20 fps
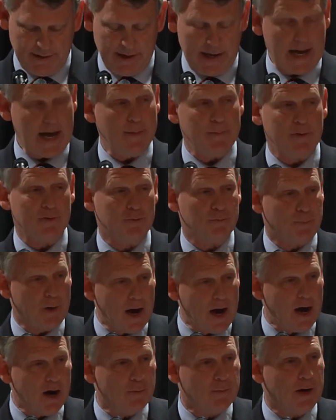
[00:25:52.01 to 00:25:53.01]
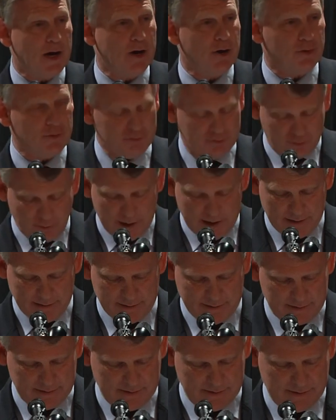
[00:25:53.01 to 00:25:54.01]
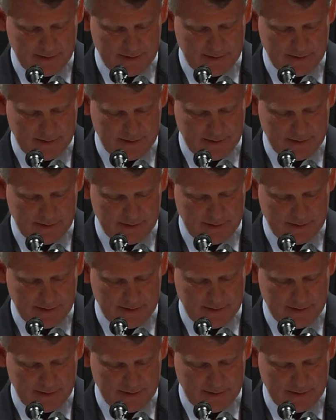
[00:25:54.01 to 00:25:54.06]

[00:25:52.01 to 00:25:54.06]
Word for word: I am inspired by her strength